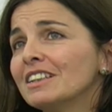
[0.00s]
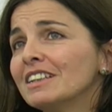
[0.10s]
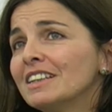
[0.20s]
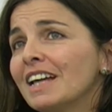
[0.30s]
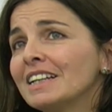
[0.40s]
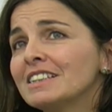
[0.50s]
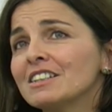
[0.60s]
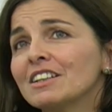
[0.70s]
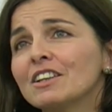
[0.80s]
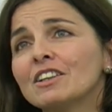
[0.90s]
that
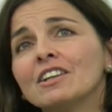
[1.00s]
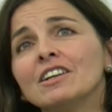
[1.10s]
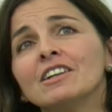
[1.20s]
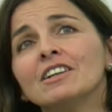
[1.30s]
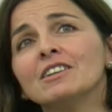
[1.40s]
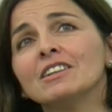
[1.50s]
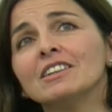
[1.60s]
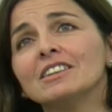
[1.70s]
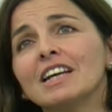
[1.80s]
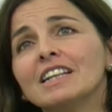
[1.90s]
the,
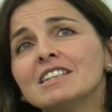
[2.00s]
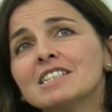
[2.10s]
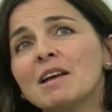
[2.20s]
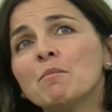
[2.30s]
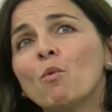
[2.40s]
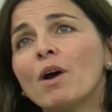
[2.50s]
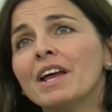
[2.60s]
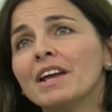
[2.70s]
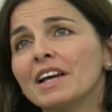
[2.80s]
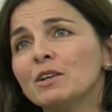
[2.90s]
in the same
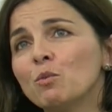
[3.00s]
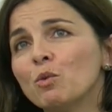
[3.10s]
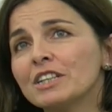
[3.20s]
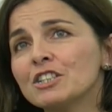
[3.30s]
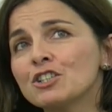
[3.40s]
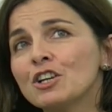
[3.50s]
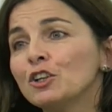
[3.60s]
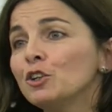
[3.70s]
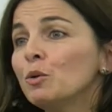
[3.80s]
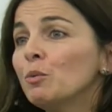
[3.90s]
way in which
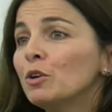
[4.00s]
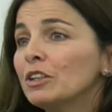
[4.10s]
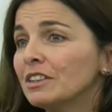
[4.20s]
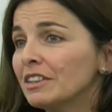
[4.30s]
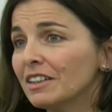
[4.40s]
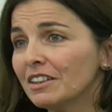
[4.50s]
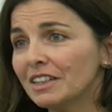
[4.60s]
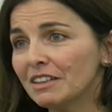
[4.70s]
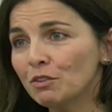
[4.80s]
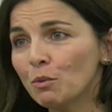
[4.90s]
you would,
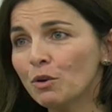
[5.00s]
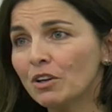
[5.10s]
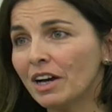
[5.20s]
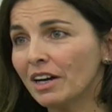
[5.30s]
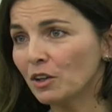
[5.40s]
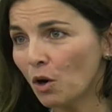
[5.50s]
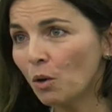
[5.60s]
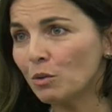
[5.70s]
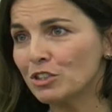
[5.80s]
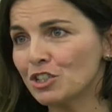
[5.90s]
uh, if you were a
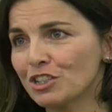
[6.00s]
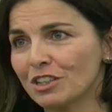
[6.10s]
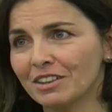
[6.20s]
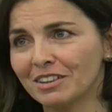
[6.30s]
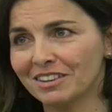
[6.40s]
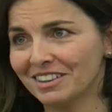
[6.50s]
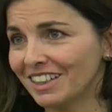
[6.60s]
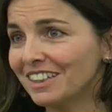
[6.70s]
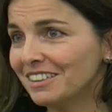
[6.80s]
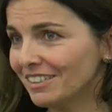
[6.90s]
coach uh,
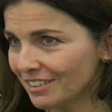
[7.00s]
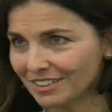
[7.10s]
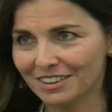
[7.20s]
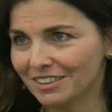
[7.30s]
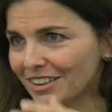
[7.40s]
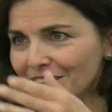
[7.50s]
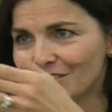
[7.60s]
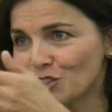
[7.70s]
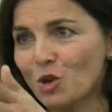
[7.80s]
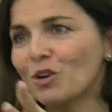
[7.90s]
in, in,
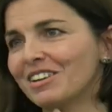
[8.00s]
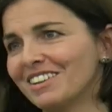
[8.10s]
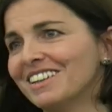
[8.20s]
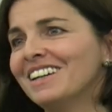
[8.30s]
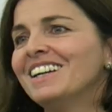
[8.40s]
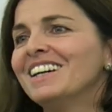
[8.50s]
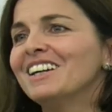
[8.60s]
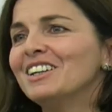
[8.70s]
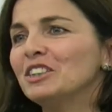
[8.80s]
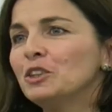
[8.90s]
in soccer,
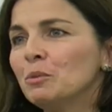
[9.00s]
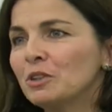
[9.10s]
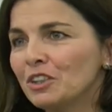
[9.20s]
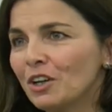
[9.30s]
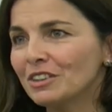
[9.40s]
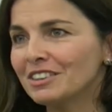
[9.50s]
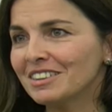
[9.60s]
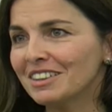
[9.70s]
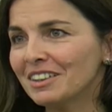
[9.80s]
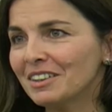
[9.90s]
uh, you would not,
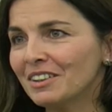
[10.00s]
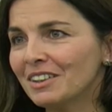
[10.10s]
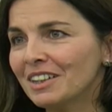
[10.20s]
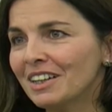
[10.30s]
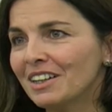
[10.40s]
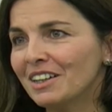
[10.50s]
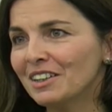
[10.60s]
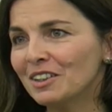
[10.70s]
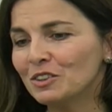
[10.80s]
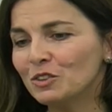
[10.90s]
uh,
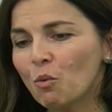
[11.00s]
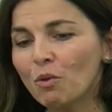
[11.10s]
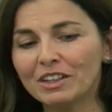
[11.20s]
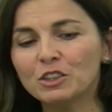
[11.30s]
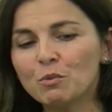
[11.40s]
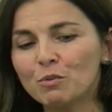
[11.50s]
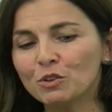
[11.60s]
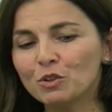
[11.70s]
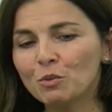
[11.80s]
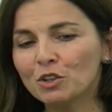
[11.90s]
uh, you,
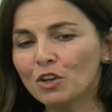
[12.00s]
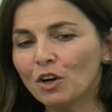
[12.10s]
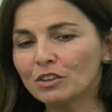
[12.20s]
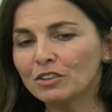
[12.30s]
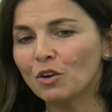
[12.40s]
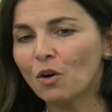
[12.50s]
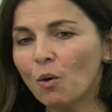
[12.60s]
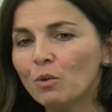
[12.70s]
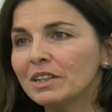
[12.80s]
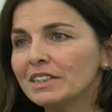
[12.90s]
you would not
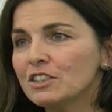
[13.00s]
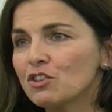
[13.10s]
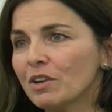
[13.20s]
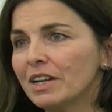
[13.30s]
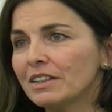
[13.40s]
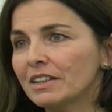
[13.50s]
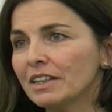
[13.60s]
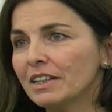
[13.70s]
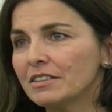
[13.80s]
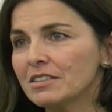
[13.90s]
only train the
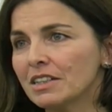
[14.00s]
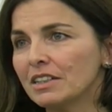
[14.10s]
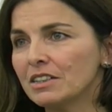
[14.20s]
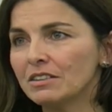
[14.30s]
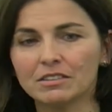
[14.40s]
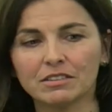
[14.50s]
kids in